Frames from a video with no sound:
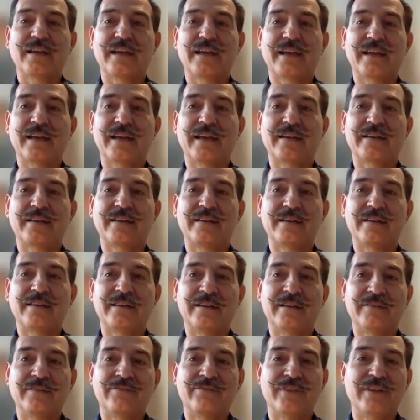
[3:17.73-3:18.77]
And
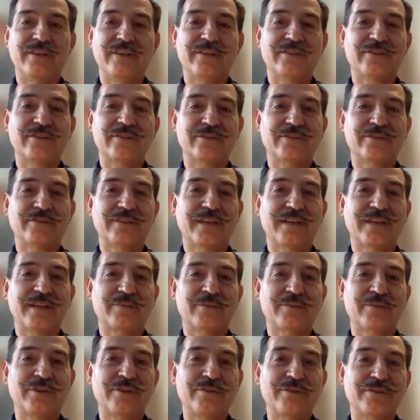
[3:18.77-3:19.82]
the vehicle
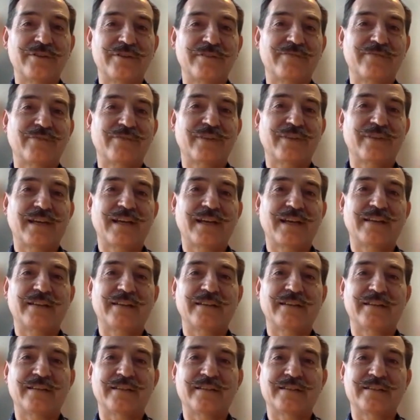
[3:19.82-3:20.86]
that we're using for that
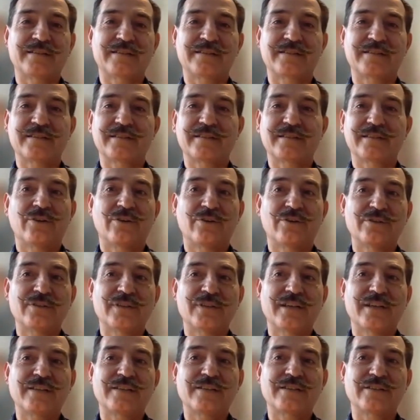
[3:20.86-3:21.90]
is
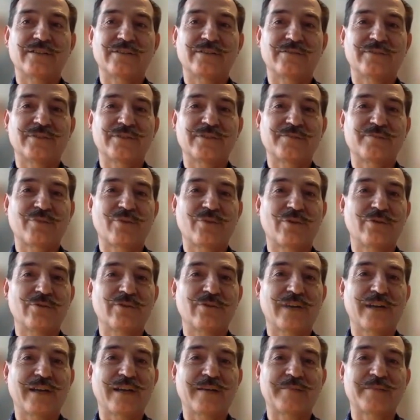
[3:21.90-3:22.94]
Jose Silva's
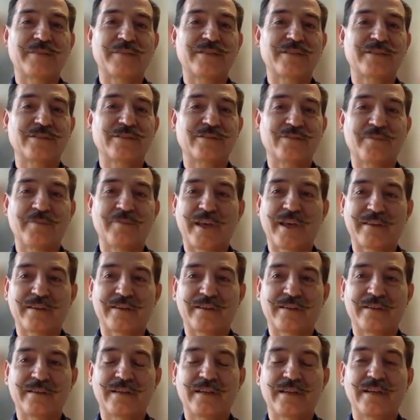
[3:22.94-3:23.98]
program, the Silva
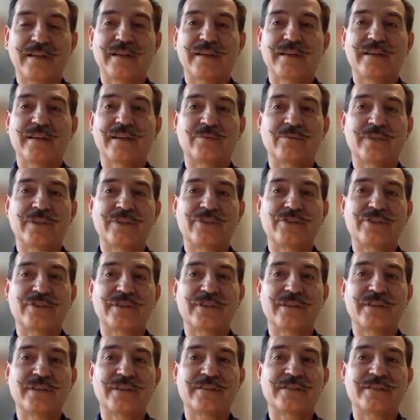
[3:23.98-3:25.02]
Method, which
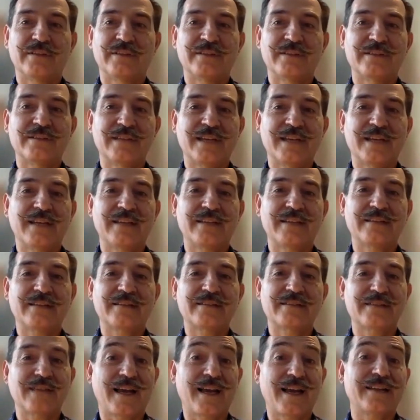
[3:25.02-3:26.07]
is
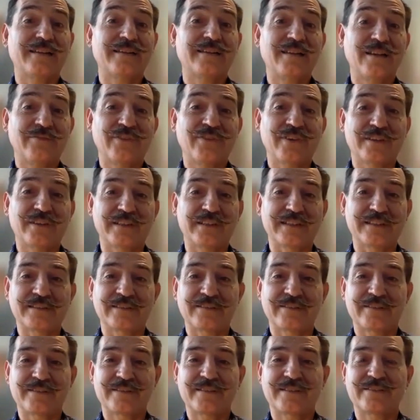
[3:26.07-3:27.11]
designed scientifically.
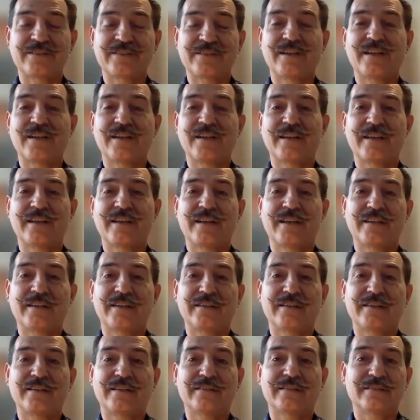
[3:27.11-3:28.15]
So this is
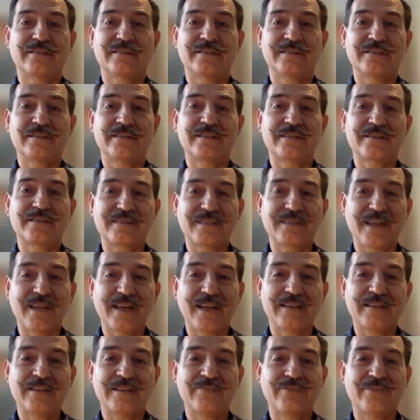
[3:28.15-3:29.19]
a
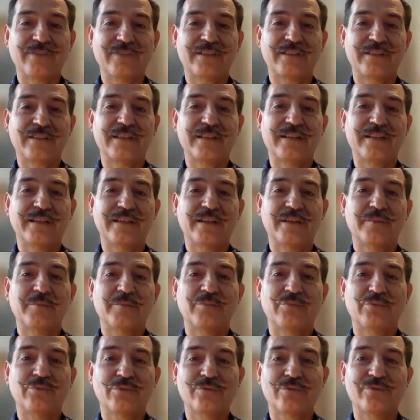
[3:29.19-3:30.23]
scientifically
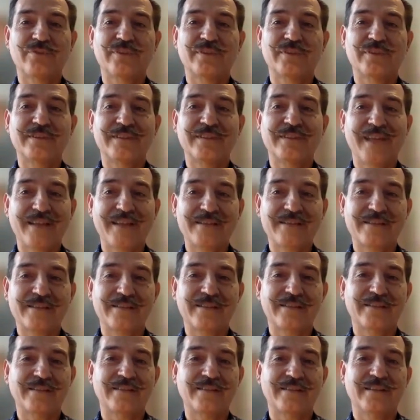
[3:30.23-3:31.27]
proven,
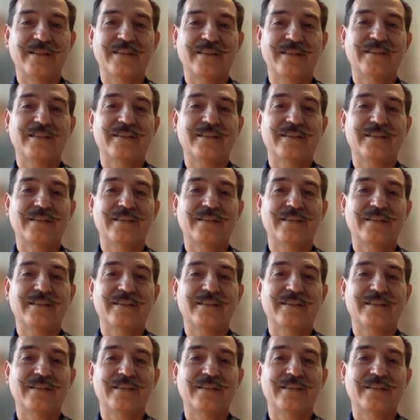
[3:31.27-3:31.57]
tested,